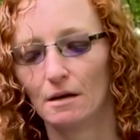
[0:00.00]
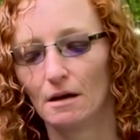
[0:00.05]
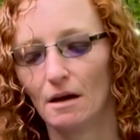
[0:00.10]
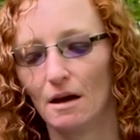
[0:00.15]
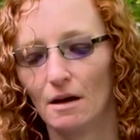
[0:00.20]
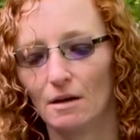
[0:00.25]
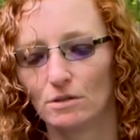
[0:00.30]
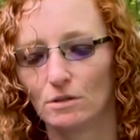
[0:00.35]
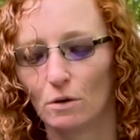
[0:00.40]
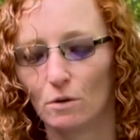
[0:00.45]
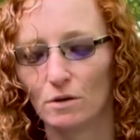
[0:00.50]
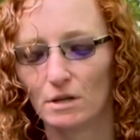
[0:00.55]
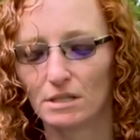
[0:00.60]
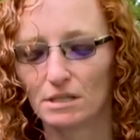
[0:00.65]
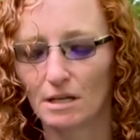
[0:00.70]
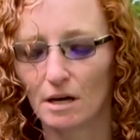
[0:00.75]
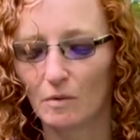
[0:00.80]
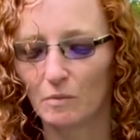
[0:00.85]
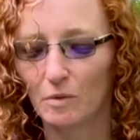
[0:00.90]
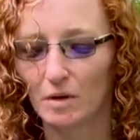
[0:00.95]
So this
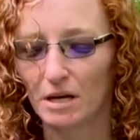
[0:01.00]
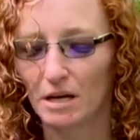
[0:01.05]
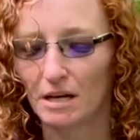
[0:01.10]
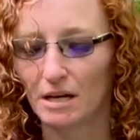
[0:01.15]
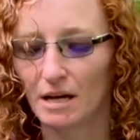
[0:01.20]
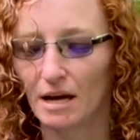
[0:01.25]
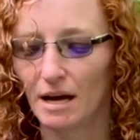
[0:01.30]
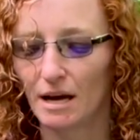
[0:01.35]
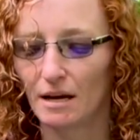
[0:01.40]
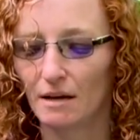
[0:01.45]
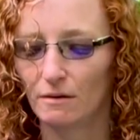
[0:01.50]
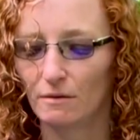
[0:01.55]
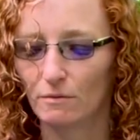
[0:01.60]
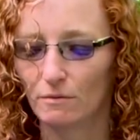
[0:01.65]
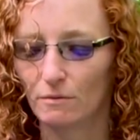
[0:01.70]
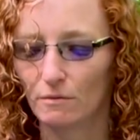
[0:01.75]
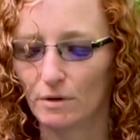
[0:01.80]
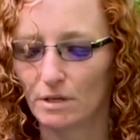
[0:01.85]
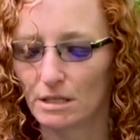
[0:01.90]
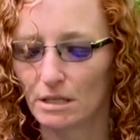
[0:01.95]
company had
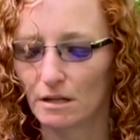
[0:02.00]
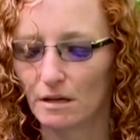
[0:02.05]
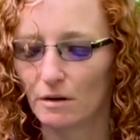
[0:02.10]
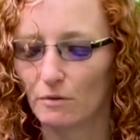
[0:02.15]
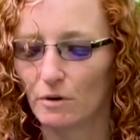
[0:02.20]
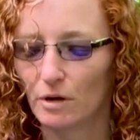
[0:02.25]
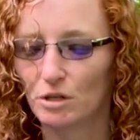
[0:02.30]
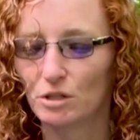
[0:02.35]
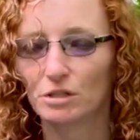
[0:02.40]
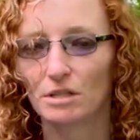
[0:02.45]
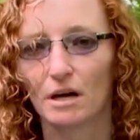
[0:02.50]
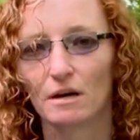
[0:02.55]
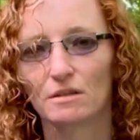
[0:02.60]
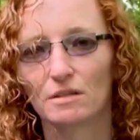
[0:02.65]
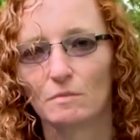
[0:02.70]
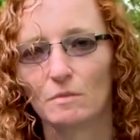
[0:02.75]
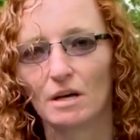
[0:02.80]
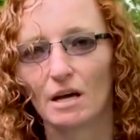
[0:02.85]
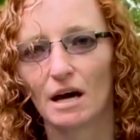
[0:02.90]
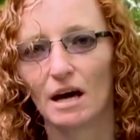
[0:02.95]
recently reached out to
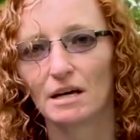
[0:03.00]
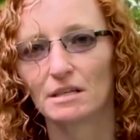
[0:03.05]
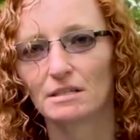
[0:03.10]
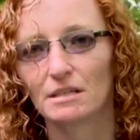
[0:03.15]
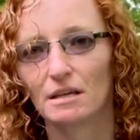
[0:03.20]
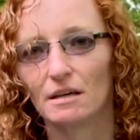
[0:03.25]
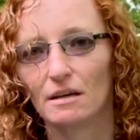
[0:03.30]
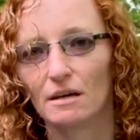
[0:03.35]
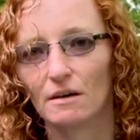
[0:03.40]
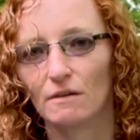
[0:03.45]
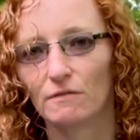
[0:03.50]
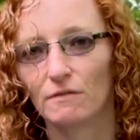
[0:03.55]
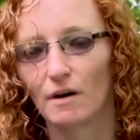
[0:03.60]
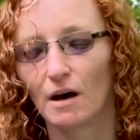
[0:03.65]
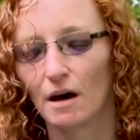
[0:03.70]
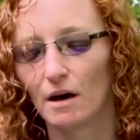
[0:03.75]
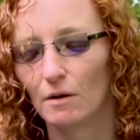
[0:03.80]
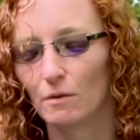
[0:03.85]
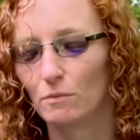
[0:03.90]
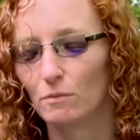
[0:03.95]
me asking if
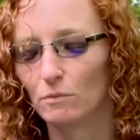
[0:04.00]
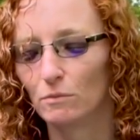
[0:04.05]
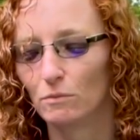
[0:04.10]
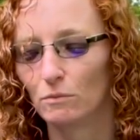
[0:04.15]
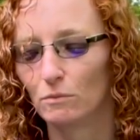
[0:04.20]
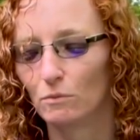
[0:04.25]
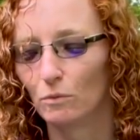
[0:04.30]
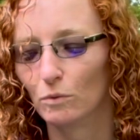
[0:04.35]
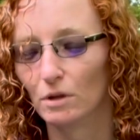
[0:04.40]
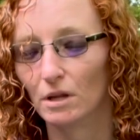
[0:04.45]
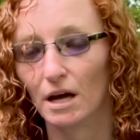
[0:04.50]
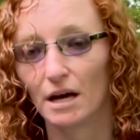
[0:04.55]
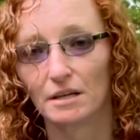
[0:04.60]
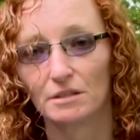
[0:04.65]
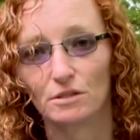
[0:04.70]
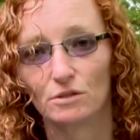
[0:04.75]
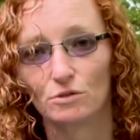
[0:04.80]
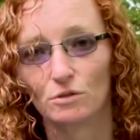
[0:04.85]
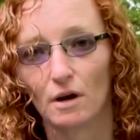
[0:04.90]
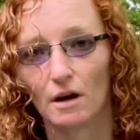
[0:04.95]
I would like to
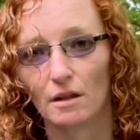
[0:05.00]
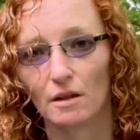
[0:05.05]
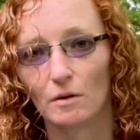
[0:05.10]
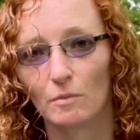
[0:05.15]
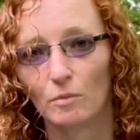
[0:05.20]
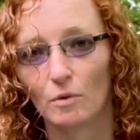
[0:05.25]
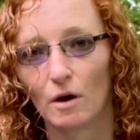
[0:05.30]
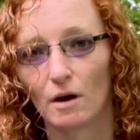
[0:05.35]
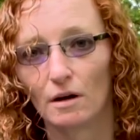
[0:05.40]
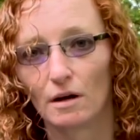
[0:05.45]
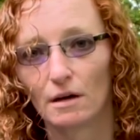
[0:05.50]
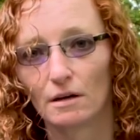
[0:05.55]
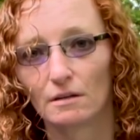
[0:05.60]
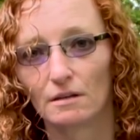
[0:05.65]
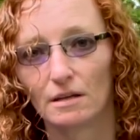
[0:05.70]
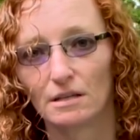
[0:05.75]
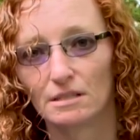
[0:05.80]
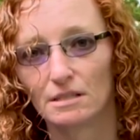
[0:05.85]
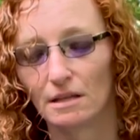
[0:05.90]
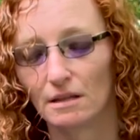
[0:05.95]
try their product.
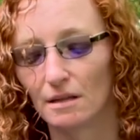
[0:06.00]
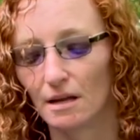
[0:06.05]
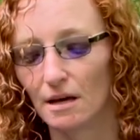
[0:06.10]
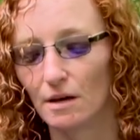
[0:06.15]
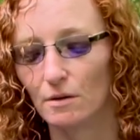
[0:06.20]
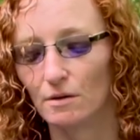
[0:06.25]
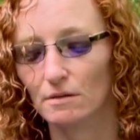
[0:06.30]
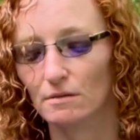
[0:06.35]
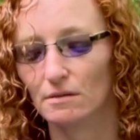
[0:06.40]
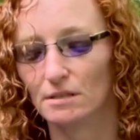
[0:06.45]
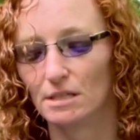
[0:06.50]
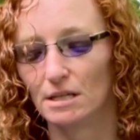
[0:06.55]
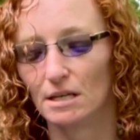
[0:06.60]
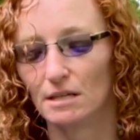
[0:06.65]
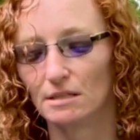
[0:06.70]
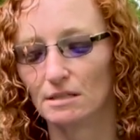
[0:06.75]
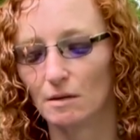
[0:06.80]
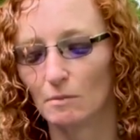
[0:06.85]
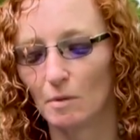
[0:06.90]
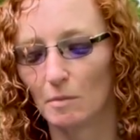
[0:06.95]
They said they'd seen
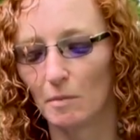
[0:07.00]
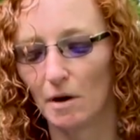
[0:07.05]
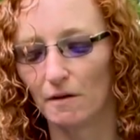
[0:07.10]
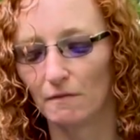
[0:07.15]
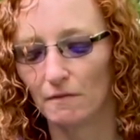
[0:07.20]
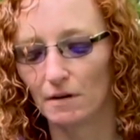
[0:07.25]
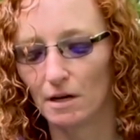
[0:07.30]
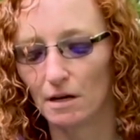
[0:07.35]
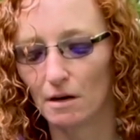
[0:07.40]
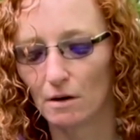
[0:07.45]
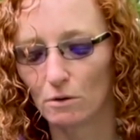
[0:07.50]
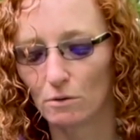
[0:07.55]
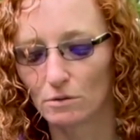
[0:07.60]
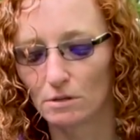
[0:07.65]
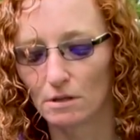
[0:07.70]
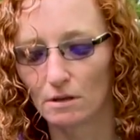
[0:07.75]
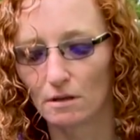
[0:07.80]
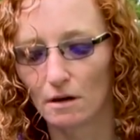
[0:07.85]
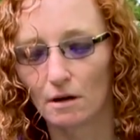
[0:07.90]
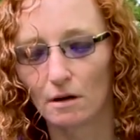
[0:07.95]
some of my videos
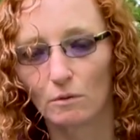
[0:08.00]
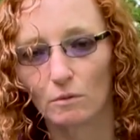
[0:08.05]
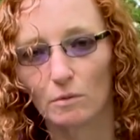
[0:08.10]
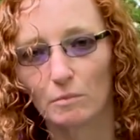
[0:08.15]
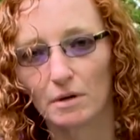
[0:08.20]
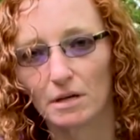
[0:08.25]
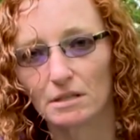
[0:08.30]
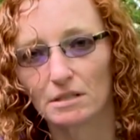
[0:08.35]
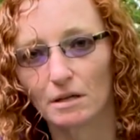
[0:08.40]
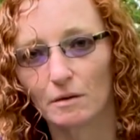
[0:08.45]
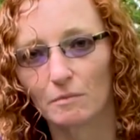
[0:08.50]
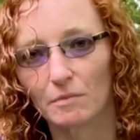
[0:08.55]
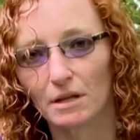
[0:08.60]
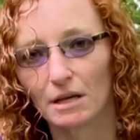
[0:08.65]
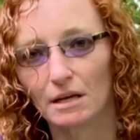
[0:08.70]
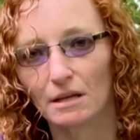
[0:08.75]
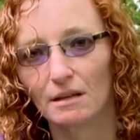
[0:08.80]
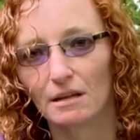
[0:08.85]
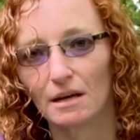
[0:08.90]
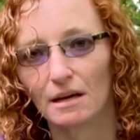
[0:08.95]
and thought it would be
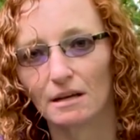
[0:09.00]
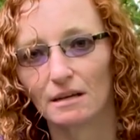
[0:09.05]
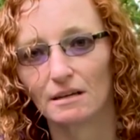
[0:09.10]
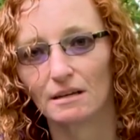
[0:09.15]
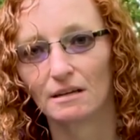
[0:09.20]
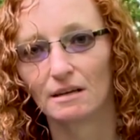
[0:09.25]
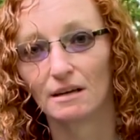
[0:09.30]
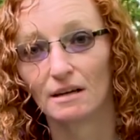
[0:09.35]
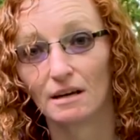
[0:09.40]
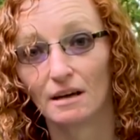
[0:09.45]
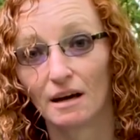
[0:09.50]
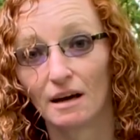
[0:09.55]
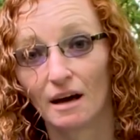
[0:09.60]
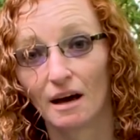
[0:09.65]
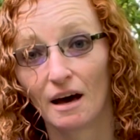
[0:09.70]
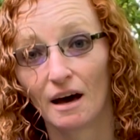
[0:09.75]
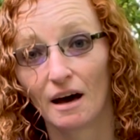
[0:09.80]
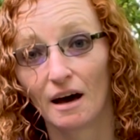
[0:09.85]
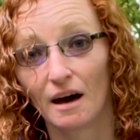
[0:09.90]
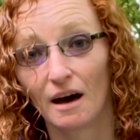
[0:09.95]
something that
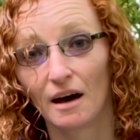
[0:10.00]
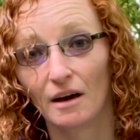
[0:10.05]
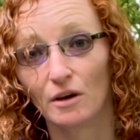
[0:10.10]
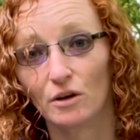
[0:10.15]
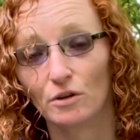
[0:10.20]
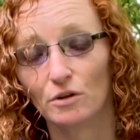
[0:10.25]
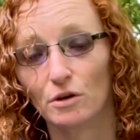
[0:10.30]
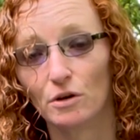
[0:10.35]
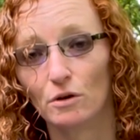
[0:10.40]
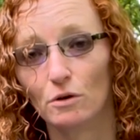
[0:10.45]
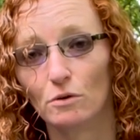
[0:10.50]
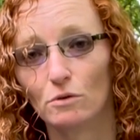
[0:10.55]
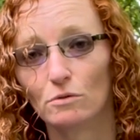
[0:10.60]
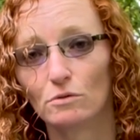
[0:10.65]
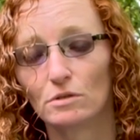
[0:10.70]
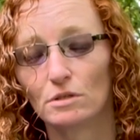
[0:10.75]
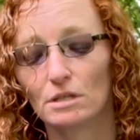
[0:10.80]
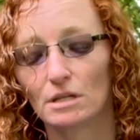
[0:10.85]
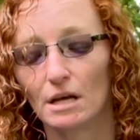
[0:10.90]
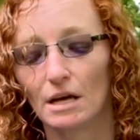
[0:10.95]
I could
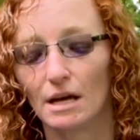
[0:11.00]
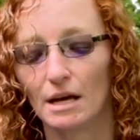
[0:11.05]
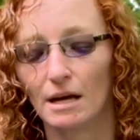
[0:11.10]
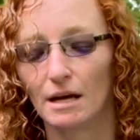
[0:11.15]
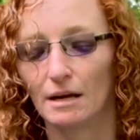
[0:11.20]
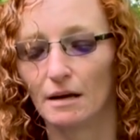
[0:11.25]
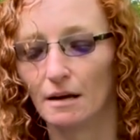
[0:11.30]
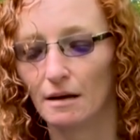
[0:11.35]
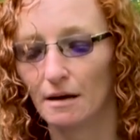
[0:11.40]
use, and